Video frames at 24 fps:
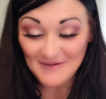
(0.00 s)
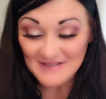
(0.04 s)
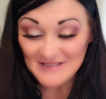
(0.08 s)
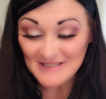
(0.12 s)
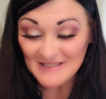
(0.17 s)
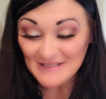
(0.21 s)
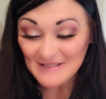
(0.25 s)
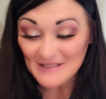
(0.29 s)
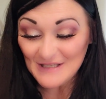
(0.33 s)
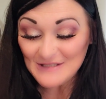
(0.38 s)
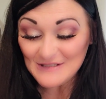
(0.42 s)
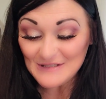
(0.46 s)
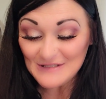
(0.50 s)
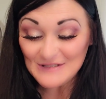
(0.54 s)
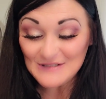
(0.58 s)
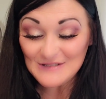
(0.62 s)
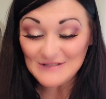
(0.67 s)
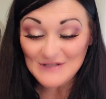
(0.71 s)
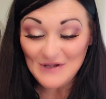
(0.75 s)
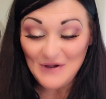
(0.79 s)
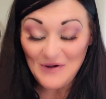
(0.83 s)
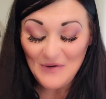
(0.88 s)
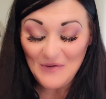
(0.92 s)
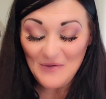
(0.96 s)
which is
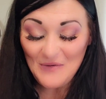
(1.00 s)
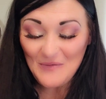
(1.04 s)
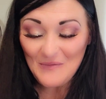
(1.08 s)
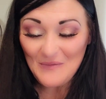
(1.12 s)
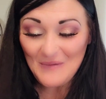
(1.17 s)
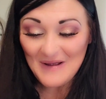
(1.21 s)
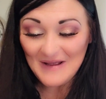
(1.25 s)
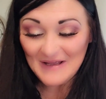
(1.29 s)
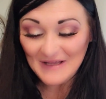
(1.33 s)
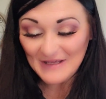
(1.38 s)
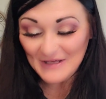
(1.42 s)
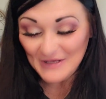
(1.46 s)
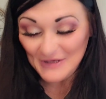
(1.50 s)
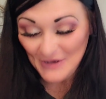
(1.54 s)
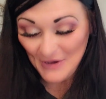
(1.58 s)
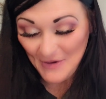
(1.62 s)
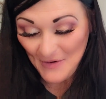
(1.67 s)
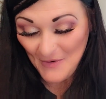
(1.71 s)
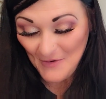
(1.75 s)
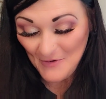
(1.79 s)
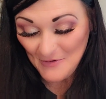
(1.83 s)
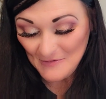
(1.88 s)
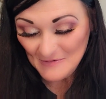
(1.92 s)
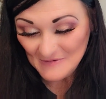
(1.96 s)
so
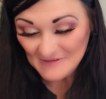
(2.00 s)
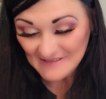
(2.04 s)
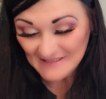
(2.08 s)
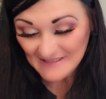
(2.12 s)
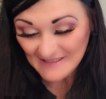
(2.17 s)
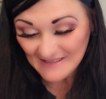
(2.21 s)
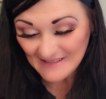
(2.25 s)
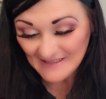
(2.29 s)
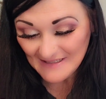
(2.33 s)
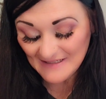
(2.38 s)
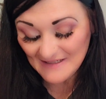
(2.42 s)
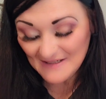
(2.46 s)
cute.